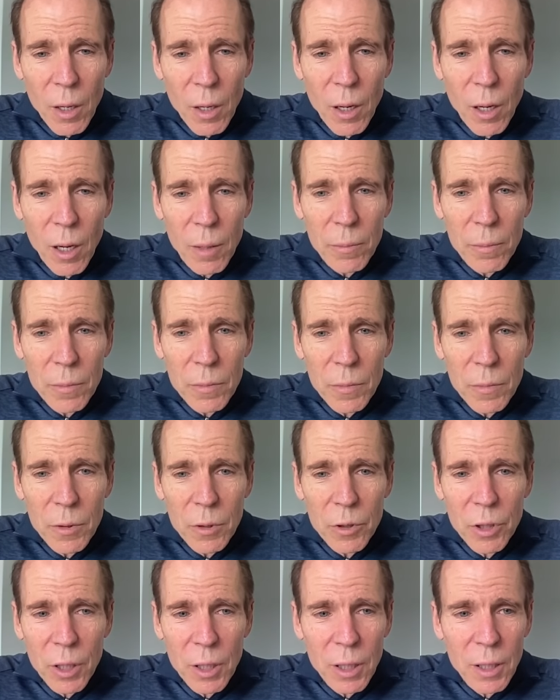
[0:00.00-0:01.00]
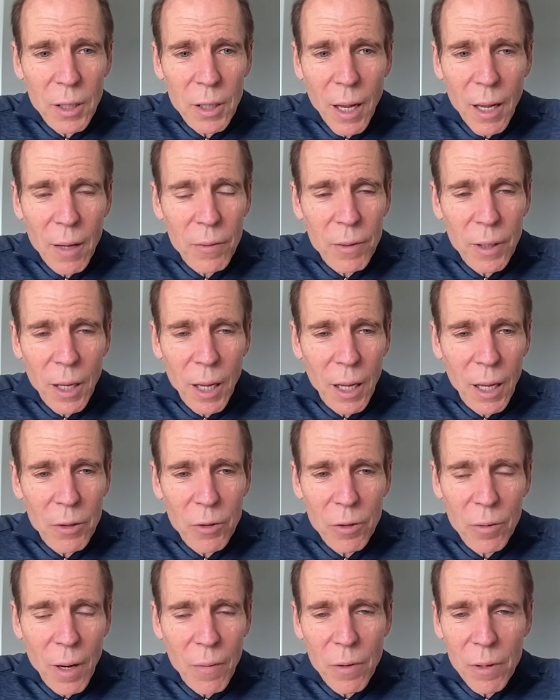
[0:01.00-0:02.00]
Um, she didn't have
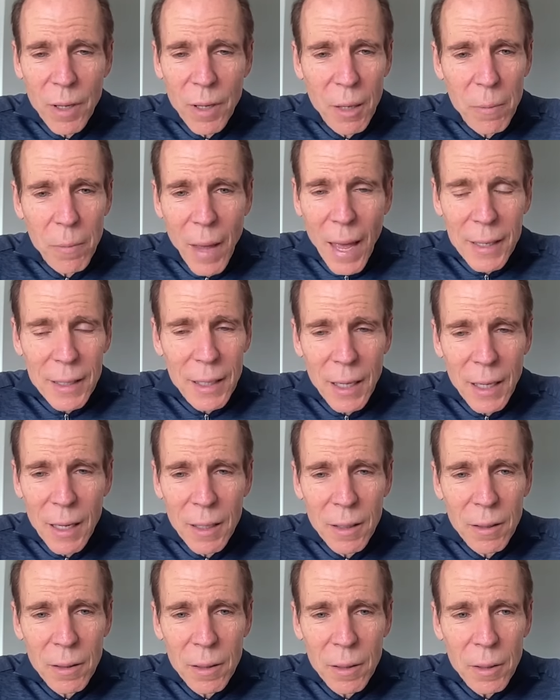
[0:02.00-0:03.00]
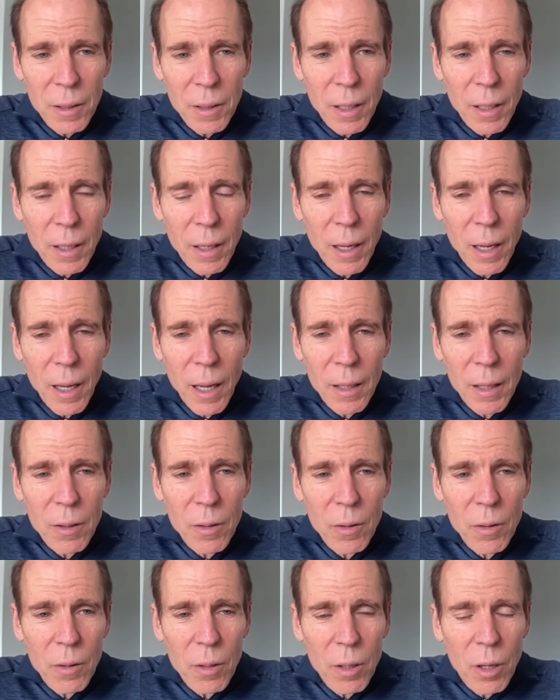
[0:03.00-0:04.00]
cancer, never came back again,
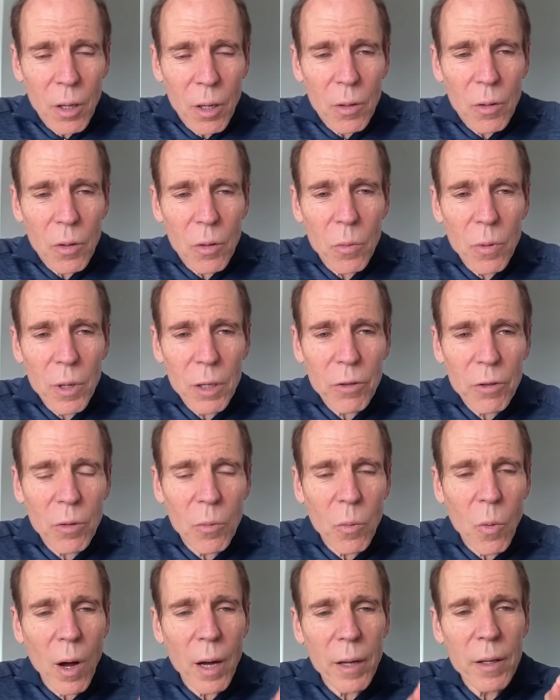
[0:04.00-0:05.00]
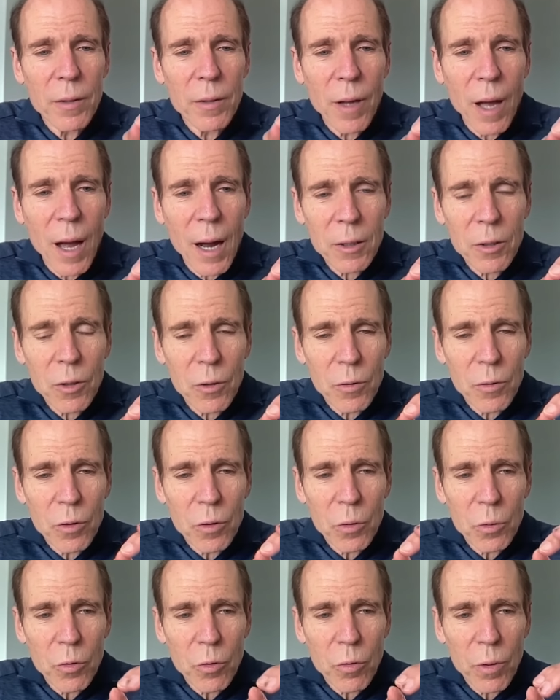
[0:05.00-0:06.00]
and the reason why the doctors
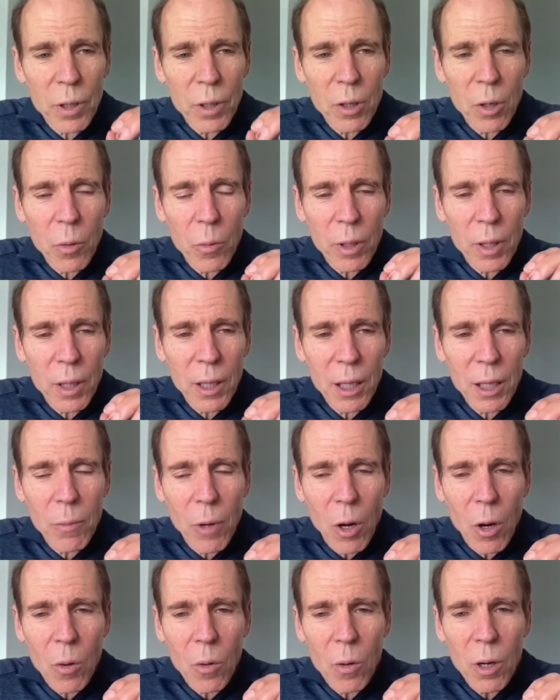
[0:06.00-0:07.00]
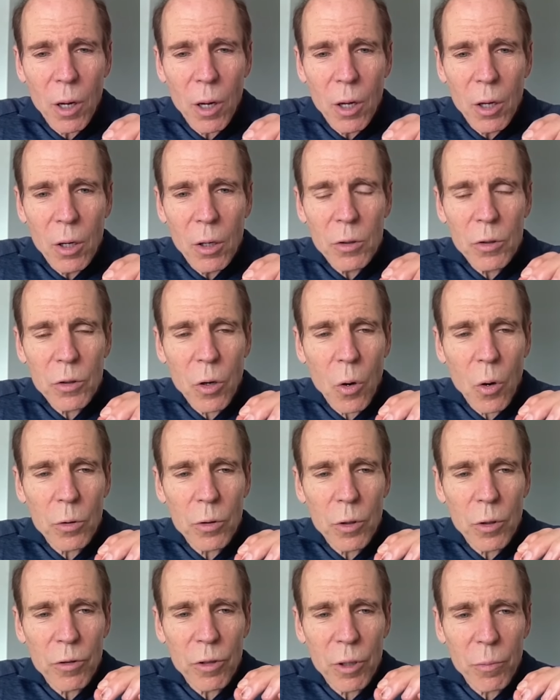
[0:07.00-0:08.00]
who treated her with chemo
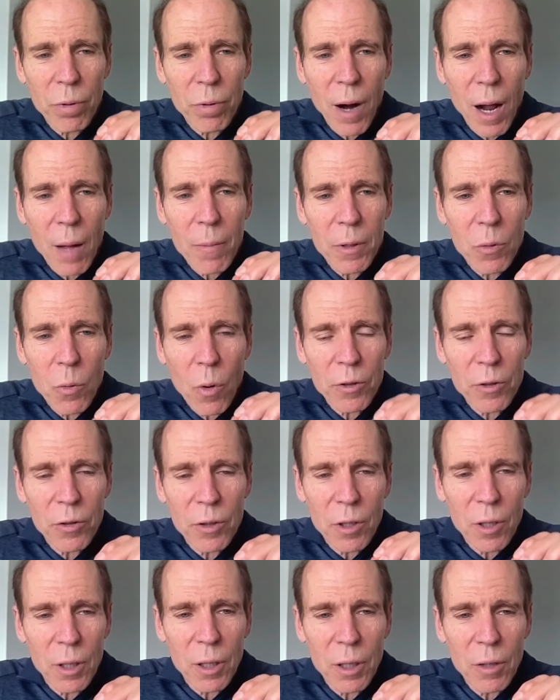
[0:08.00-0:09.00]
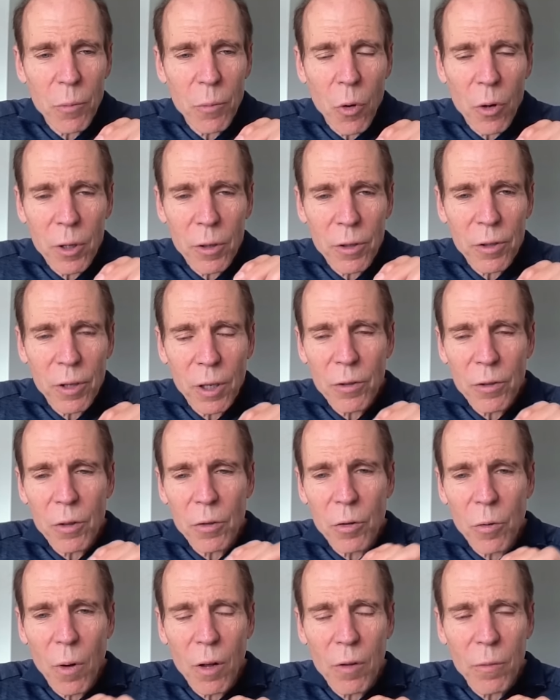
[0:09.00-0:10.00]
told her she probably wasn't going to live more than six to
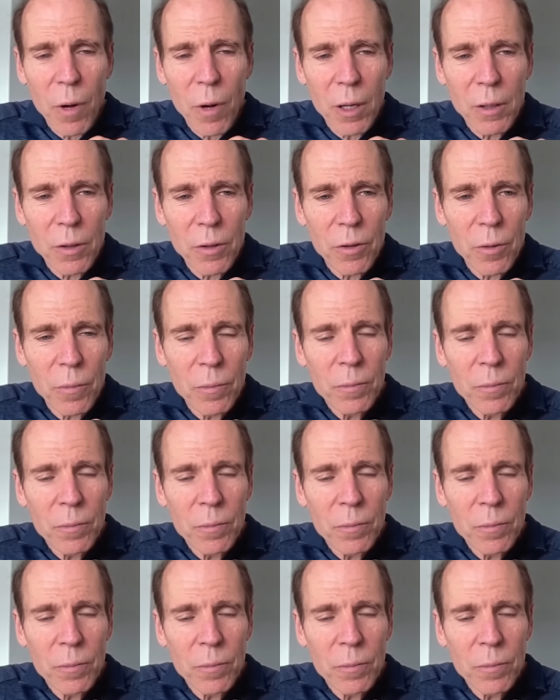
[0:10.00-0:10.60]
12 months